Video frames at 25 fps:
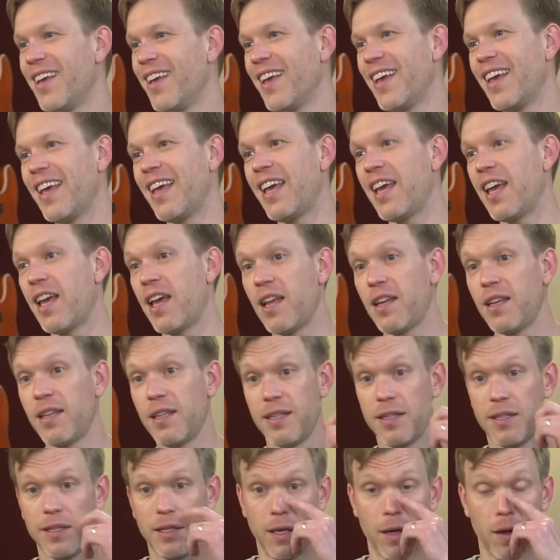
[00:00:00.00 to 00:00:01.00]

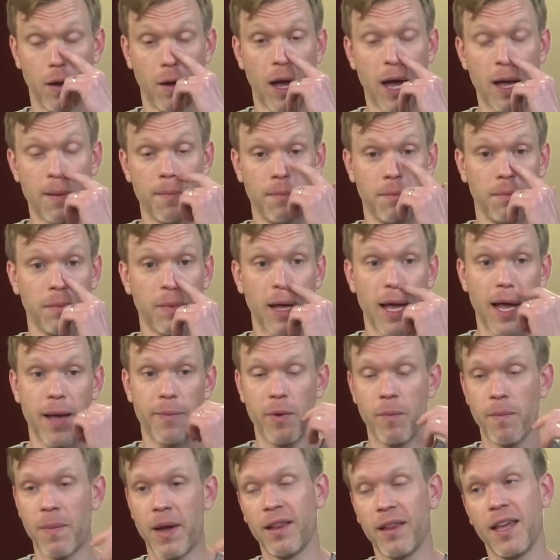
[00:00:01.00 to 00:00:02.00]
And, you know, I'm
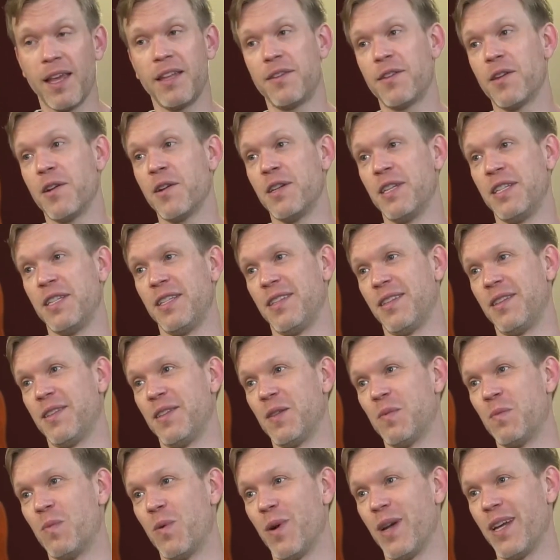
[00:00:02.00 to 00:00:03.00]
I'm in my late 30s at
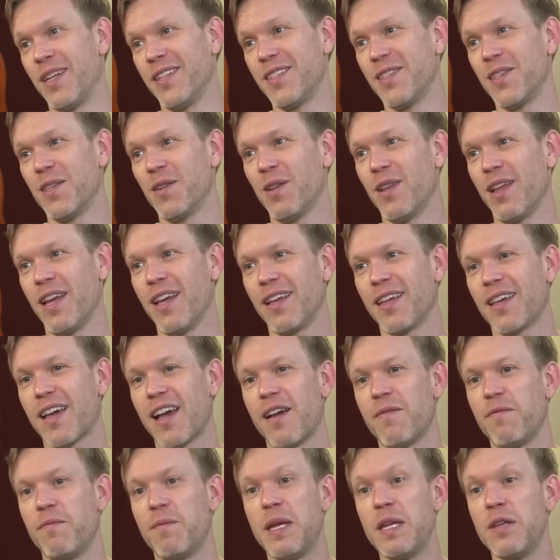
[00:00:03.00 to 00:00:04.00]
this point. So like
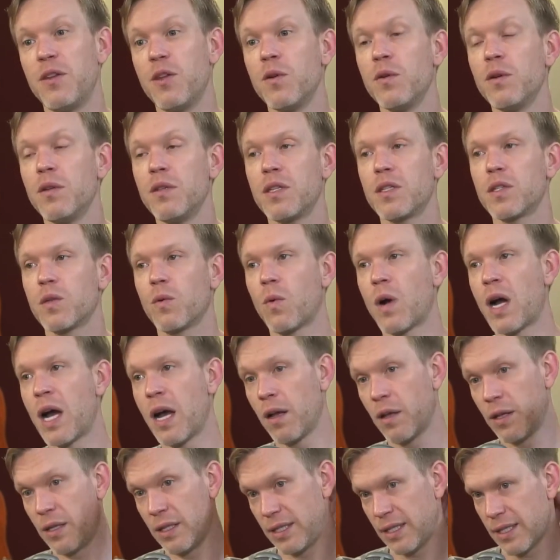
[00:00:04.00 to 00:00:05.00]
I've been doing this a
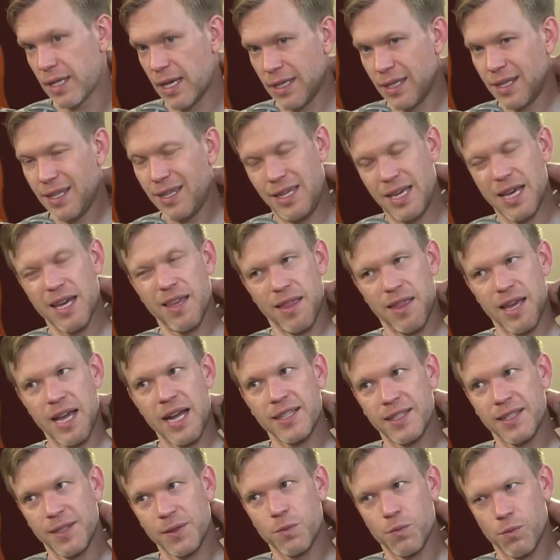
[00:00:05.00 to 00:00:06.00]
while and it's like, yeah,
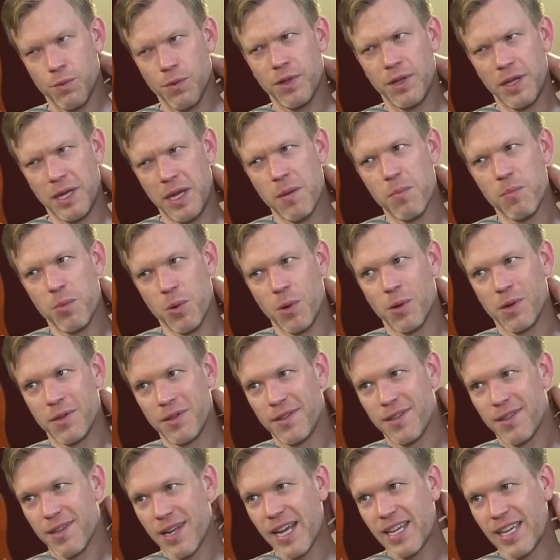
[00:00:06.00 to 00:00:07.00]
that's really
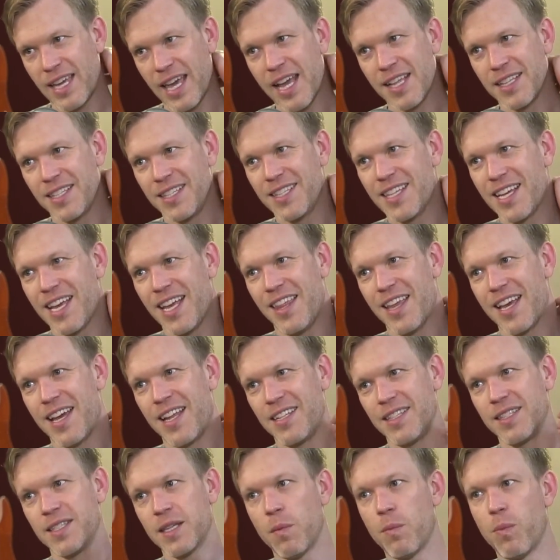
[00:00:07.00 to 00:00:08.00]
important. I can say that
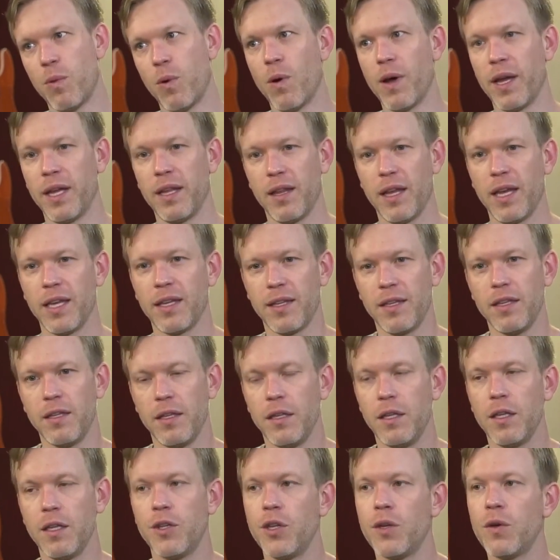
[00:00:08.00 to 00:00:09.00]
at some point like
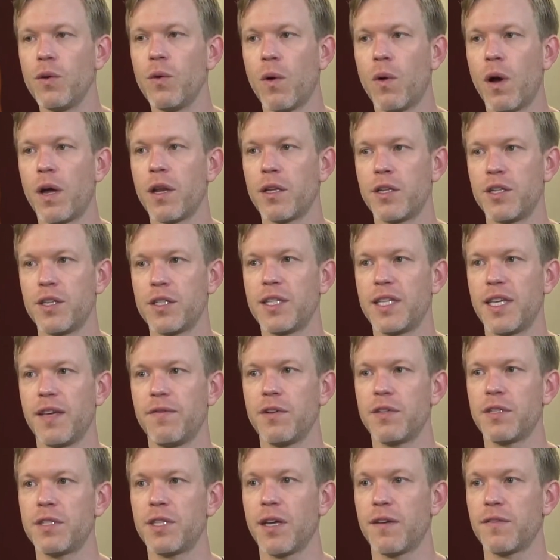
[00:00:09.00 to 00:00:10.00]
you do want to just give
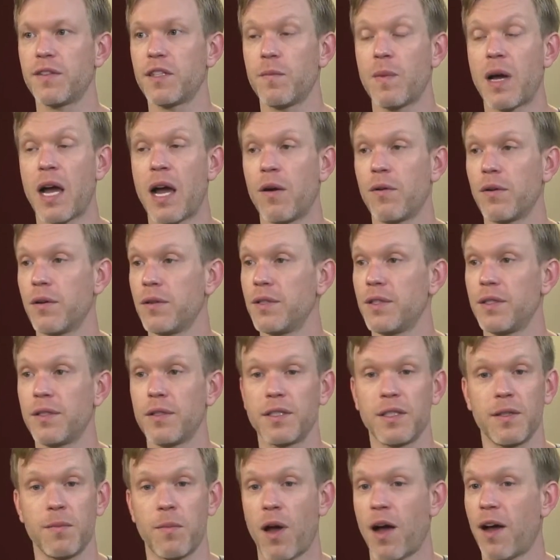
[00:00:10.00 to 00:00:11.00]
yourself some hours,
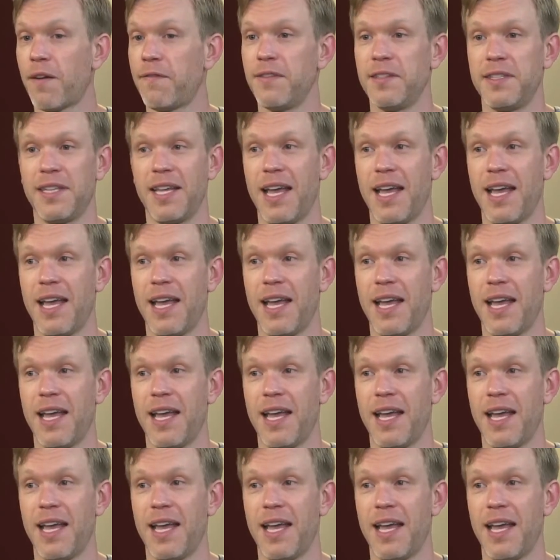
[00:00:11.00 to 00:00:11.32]
some office